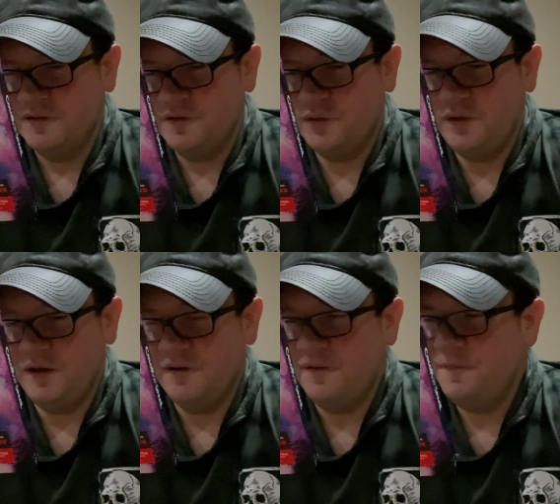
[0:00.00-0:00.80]
So
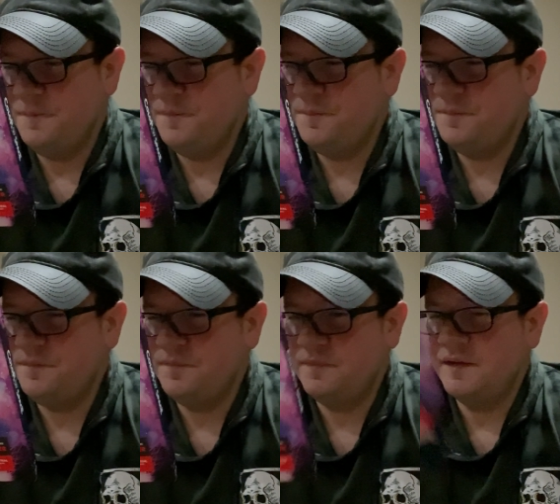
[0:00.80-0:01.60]
yeah,
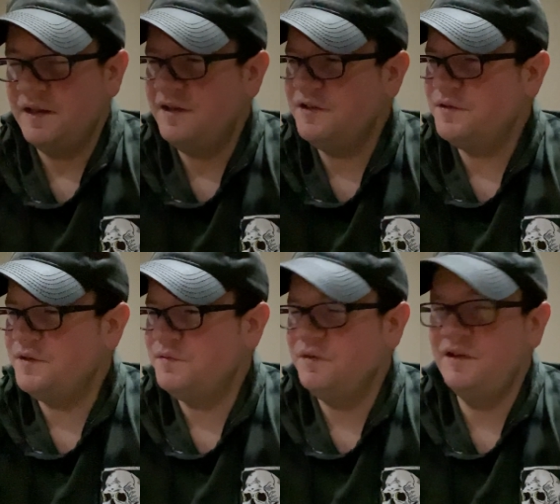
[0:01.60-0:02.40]
and it's
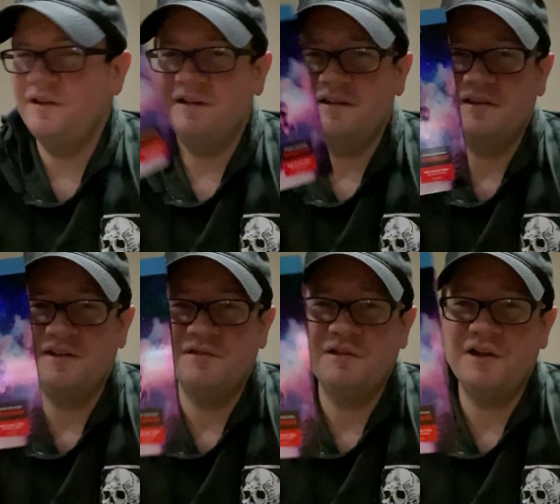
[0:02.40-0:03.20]
it's really
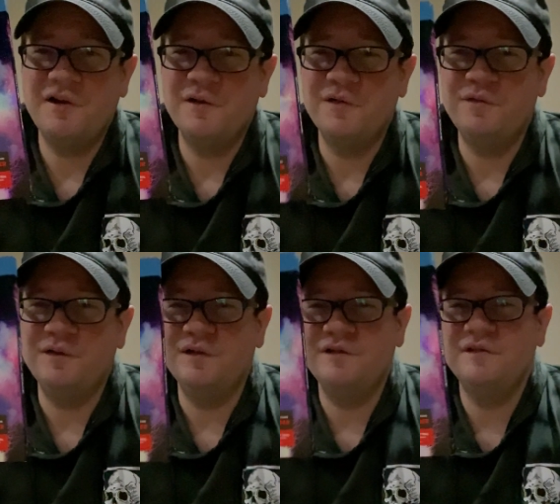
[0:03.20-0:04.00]
it's really
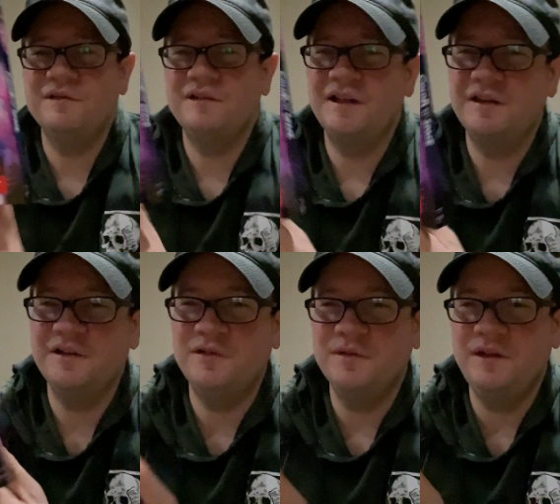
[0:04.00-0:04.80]
colorful. Like the
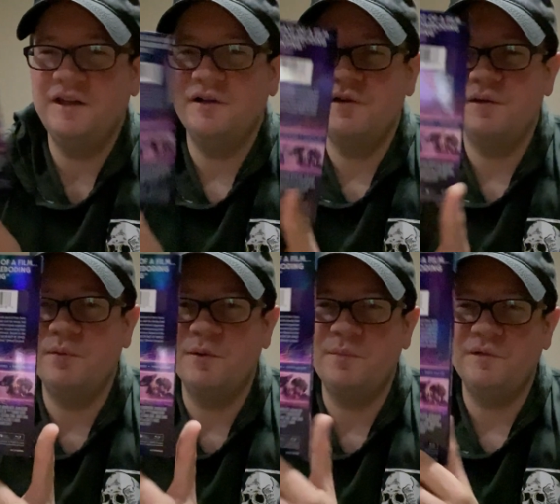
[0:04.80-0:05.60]
whole you get all the
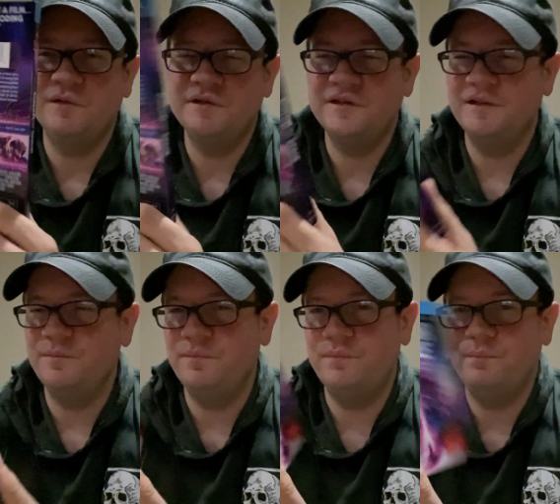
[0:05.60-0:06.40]
purples, the
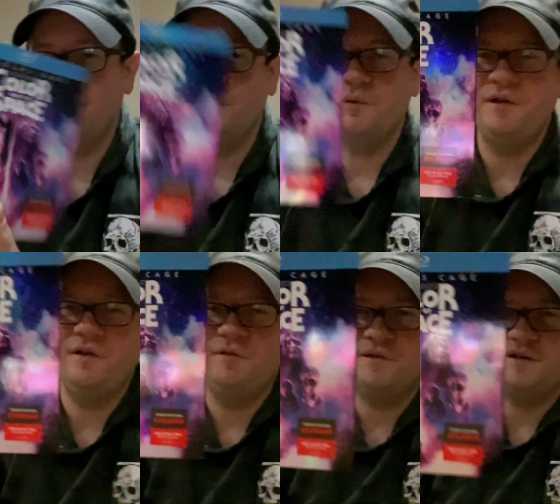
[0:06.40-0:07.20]
purple
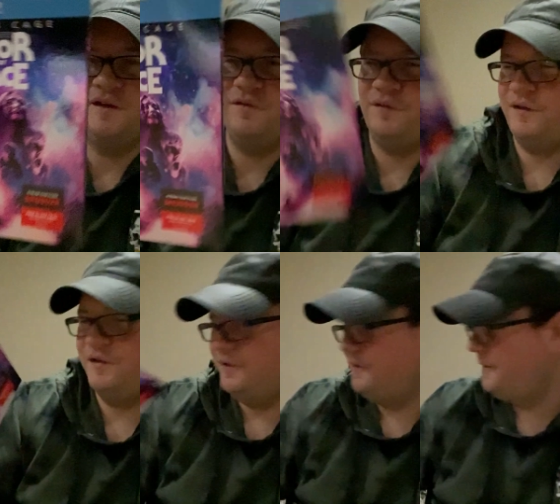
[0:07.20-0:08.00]
hues and everything.